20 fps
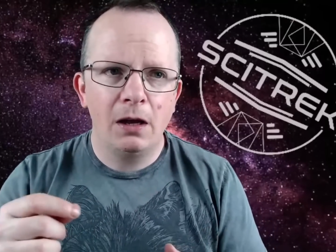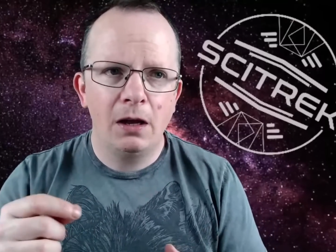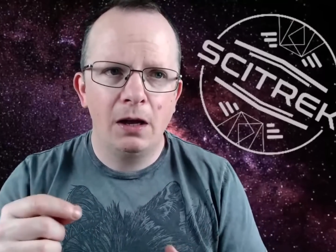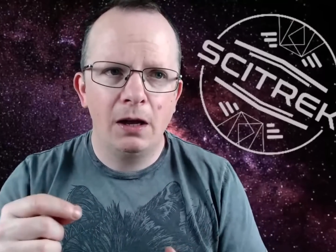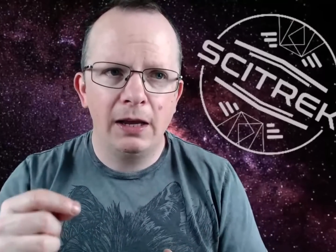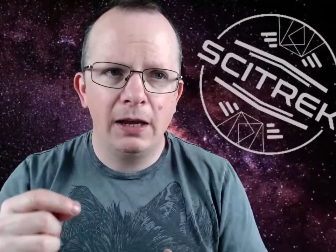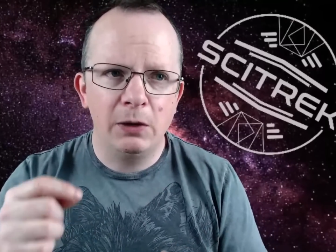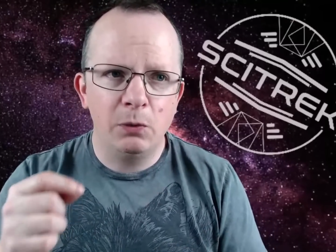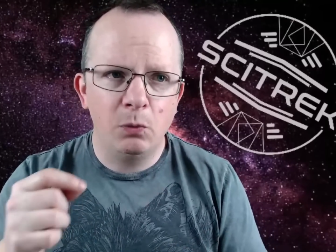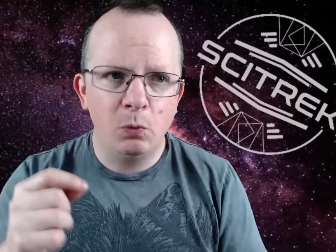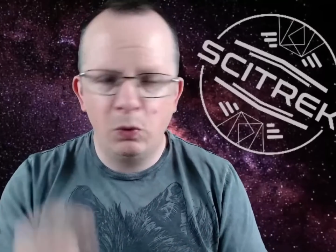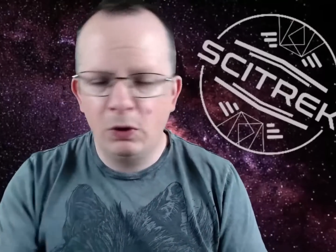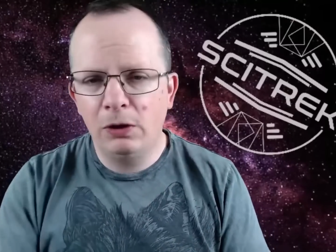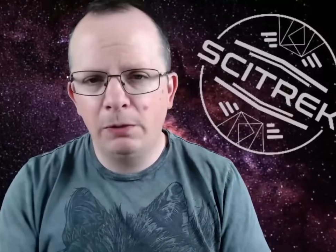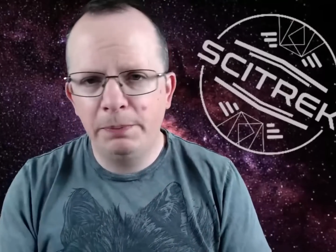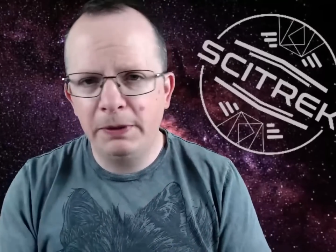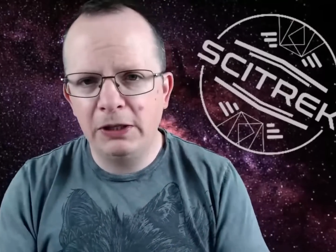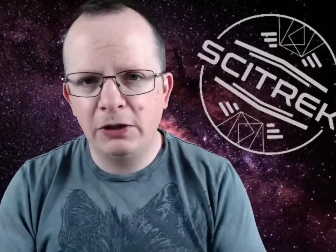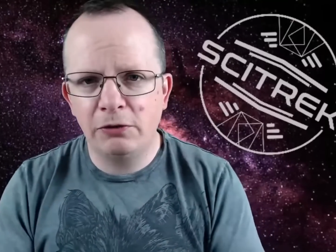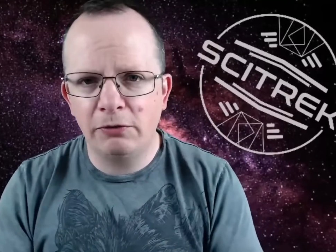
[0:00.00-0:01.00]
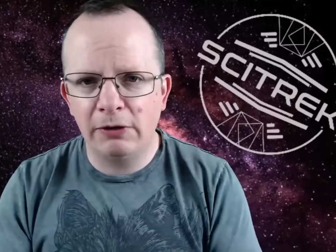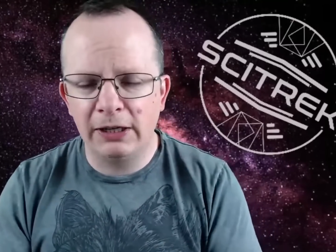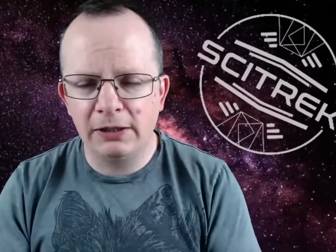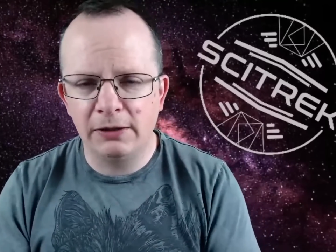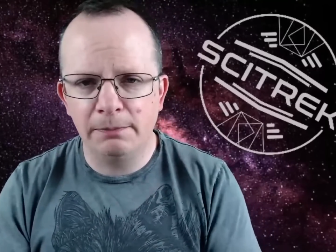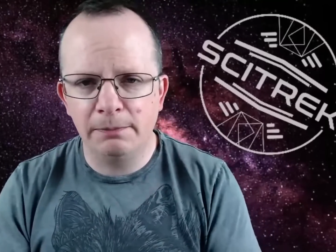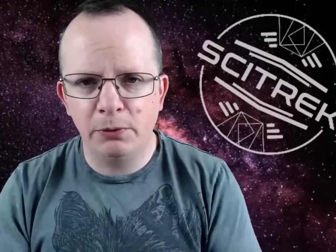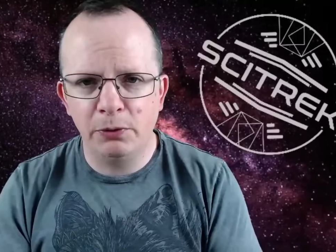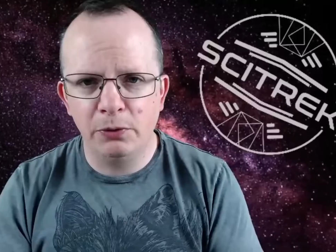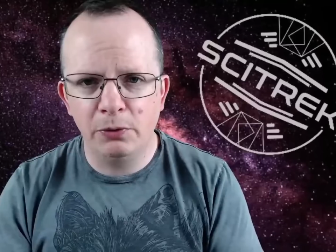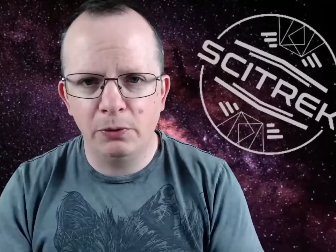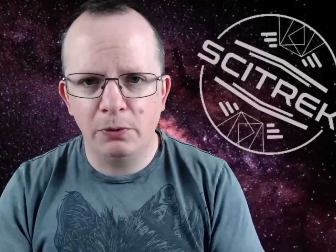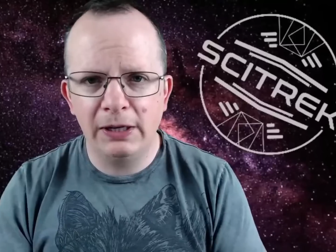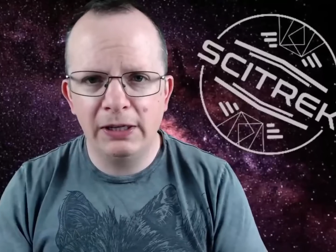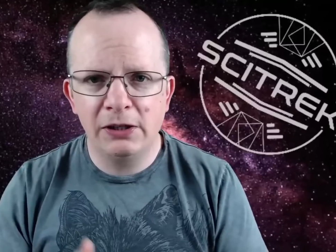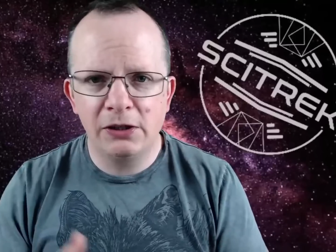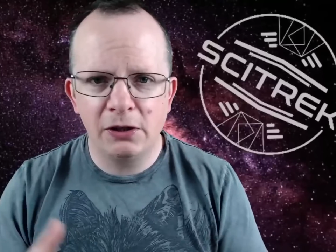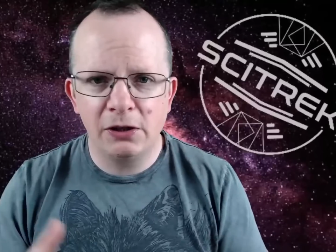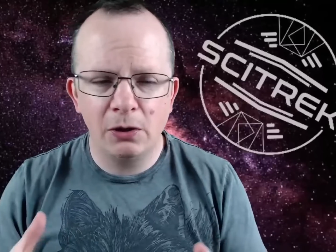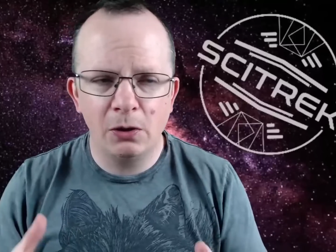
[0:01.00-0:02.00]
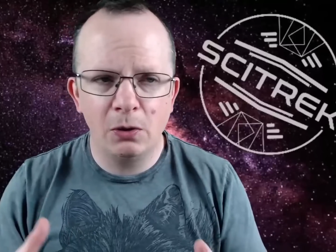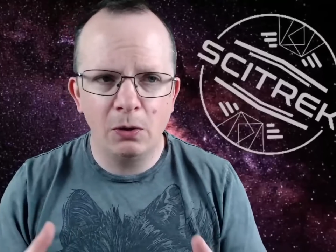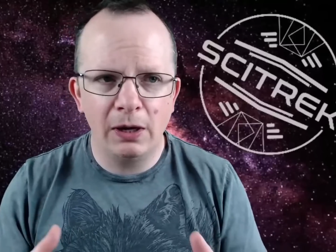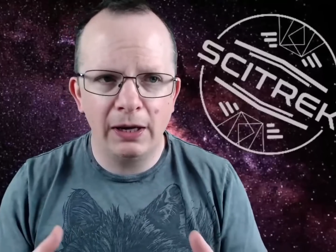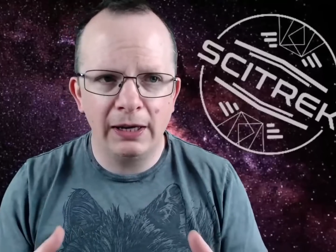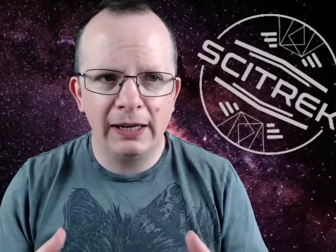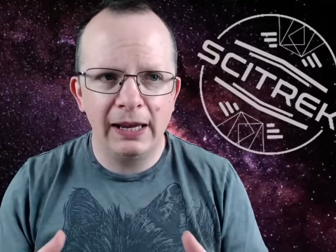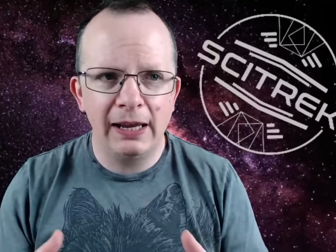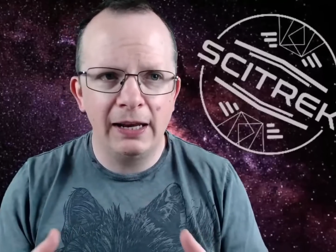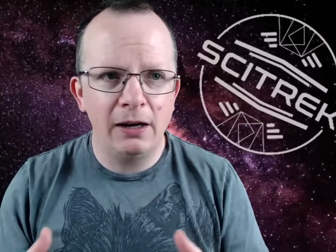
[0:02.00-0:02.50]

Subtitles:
It will be direct to Blu-ray. So again,